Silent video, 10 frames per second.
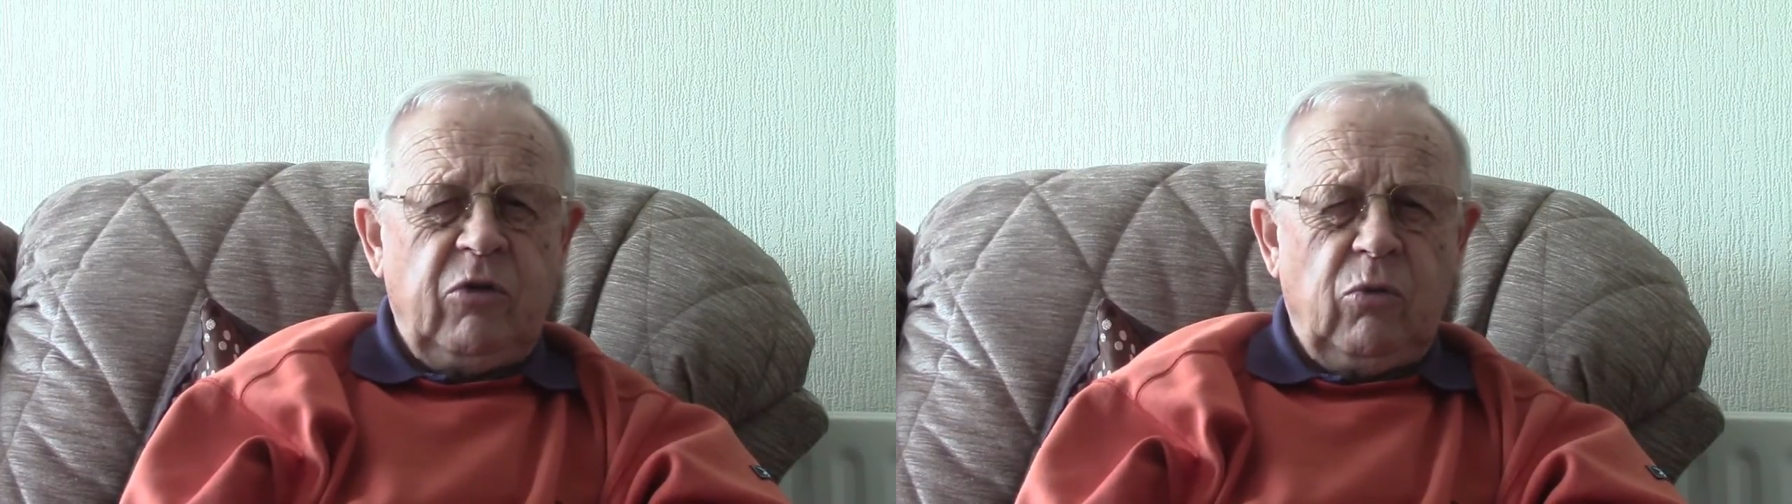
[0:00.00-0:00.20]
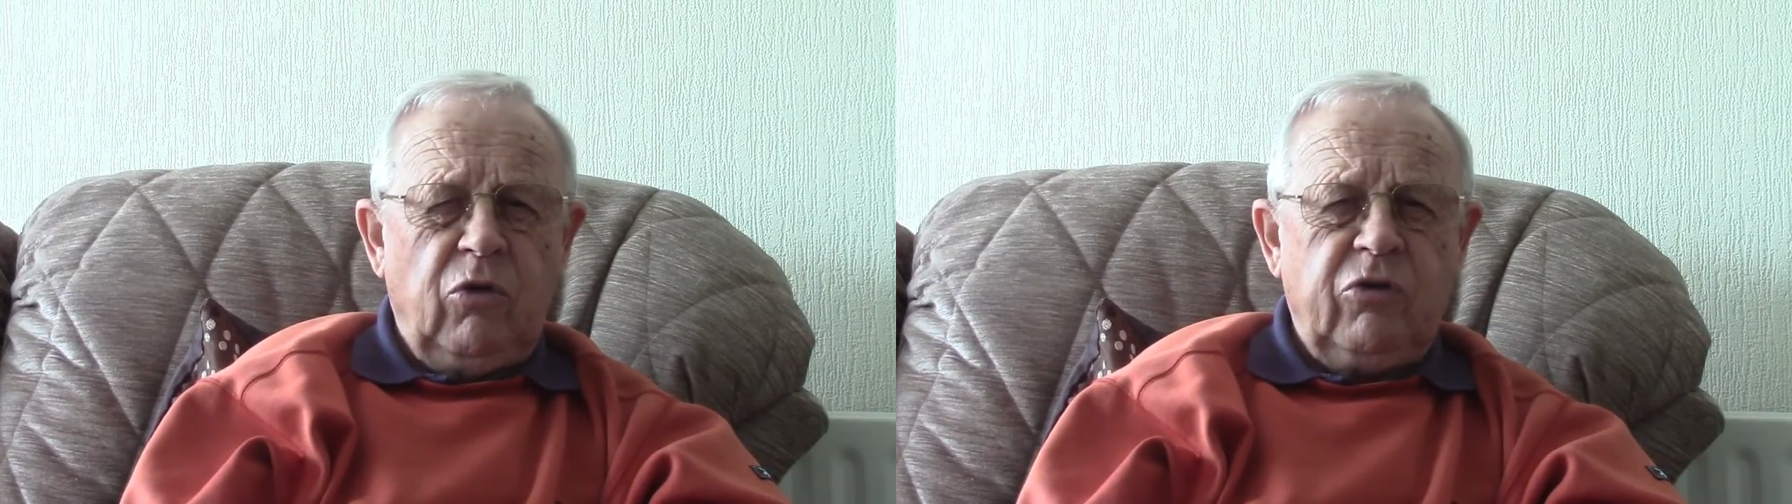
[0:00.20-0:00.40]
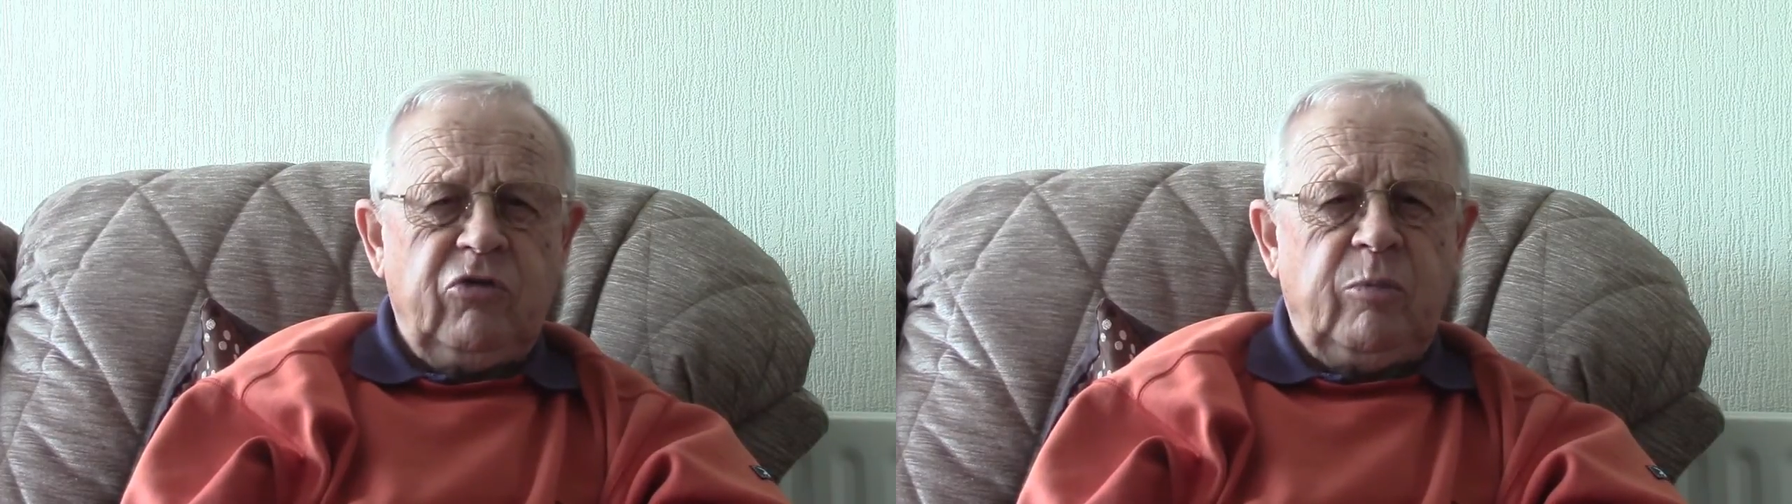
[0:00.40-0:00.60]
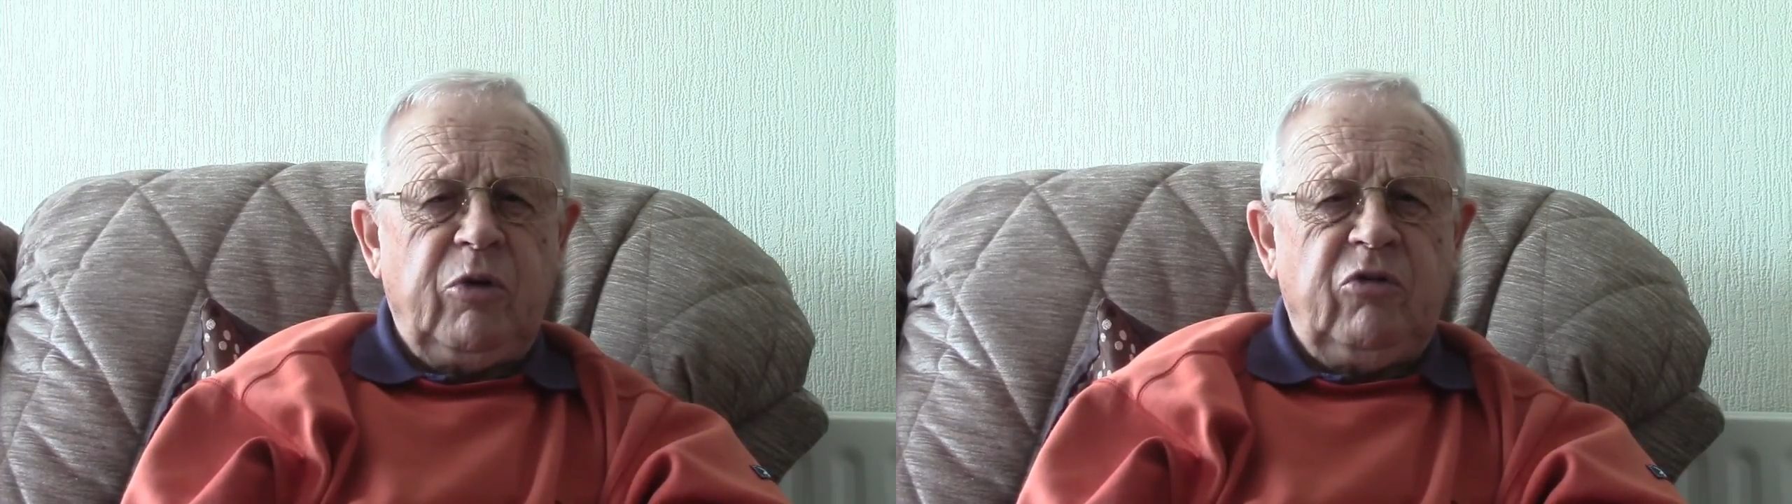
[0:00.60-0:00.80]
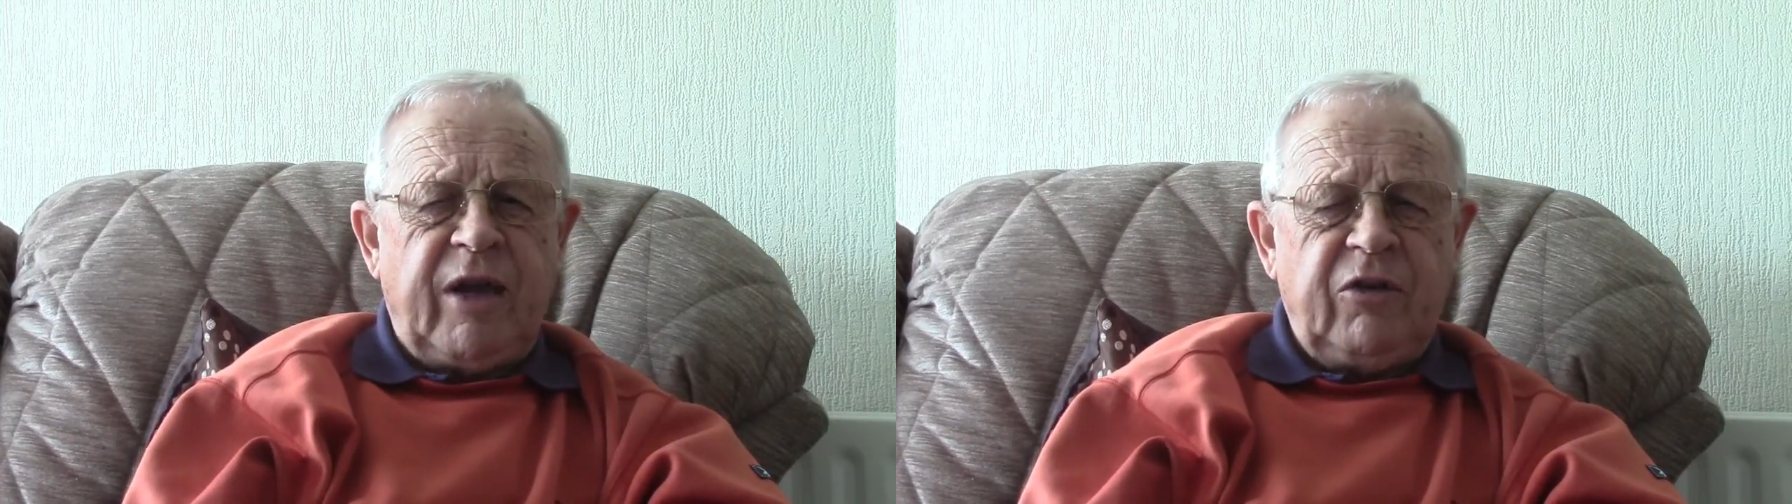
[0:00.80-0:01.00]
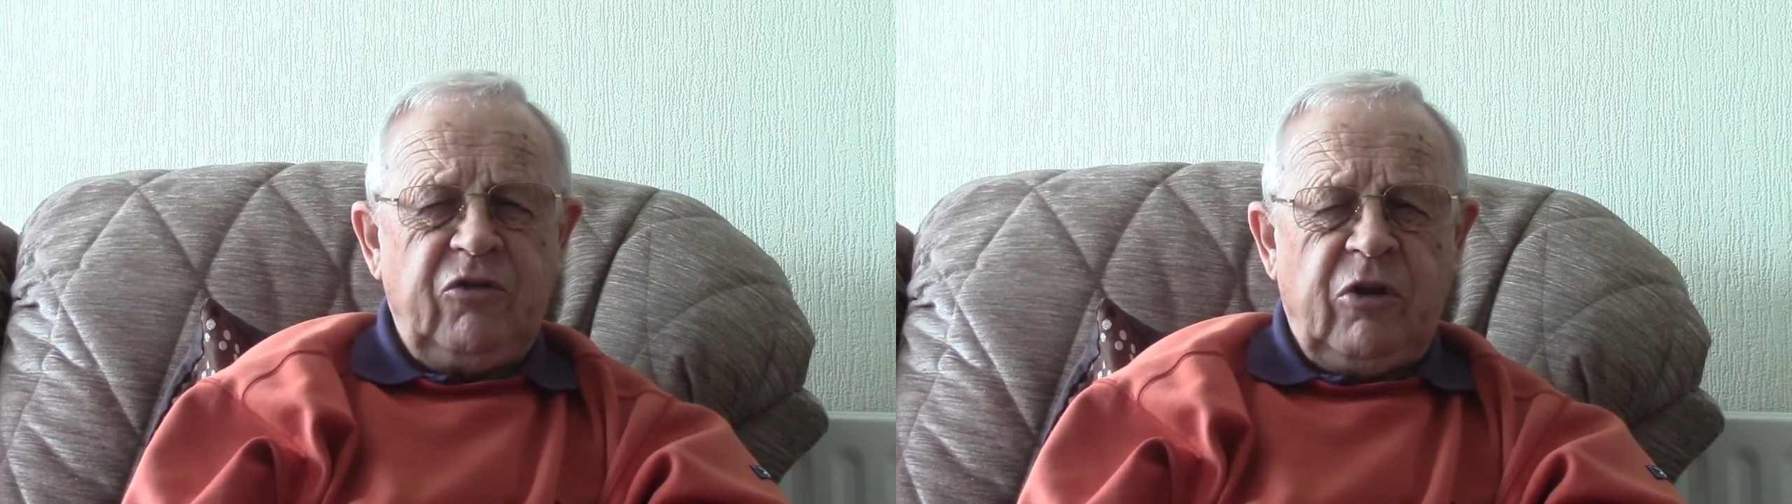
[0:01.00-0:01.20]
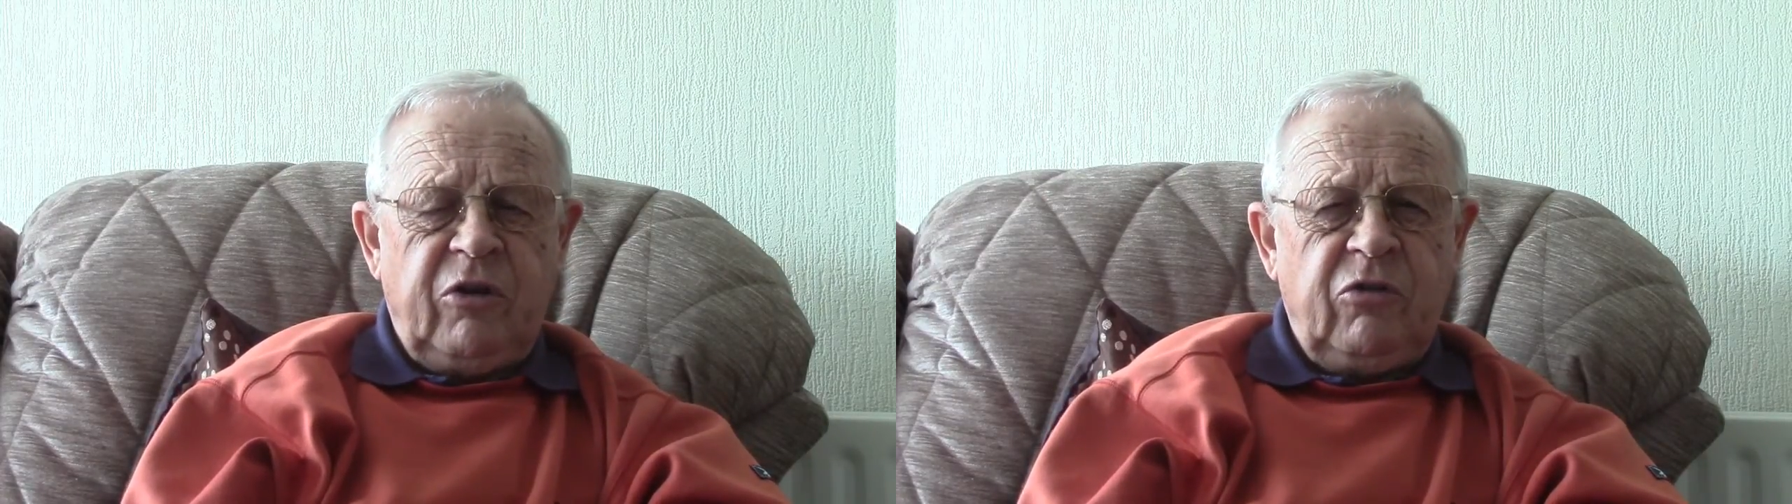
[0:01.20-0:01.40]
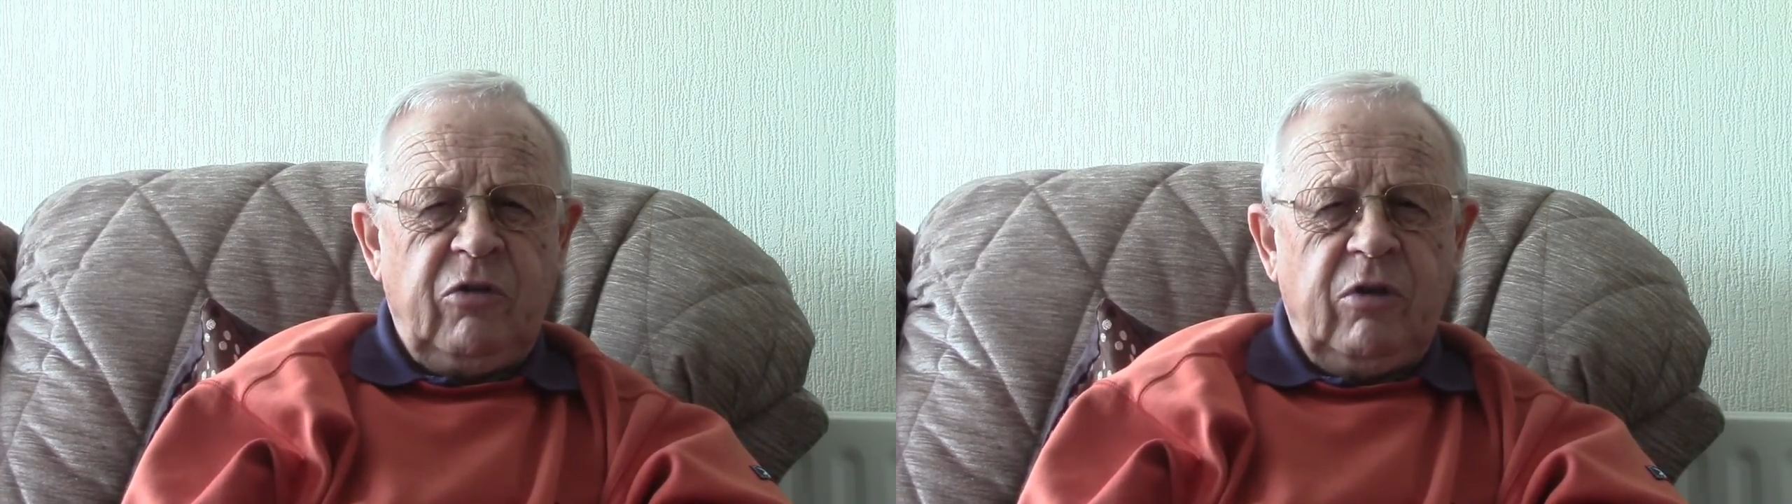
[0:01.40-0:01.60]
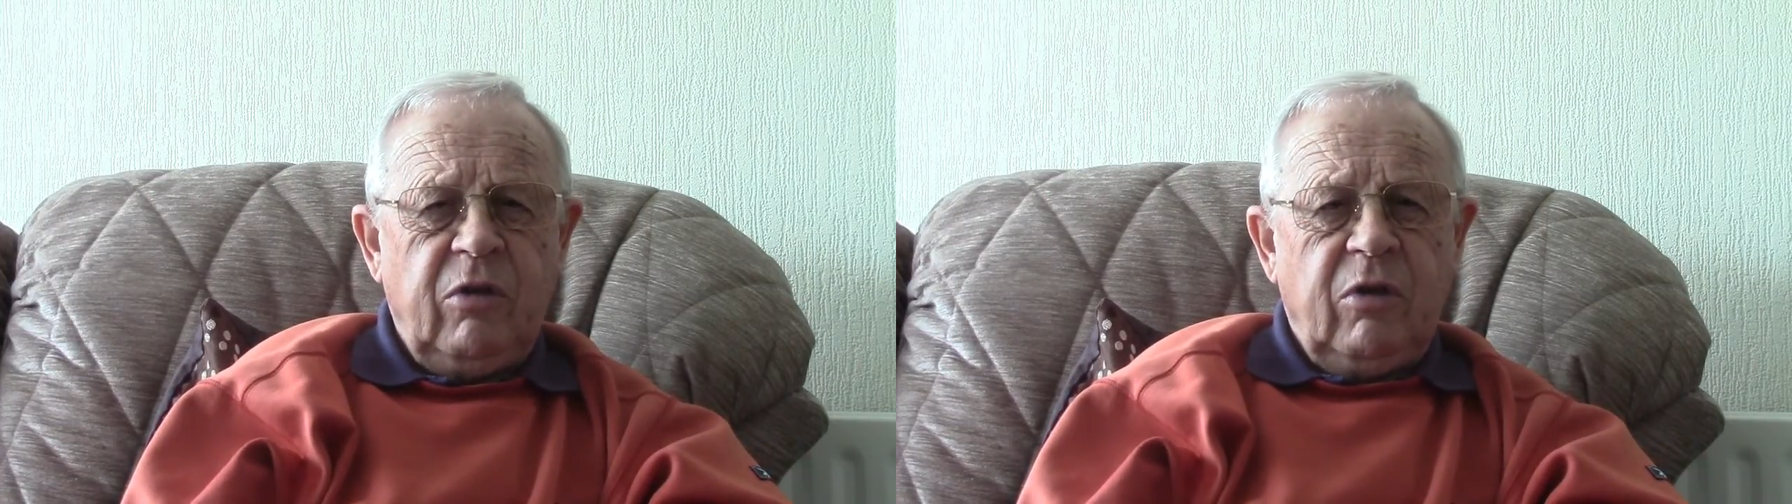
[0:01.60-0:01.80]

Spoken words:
to work as a projectionist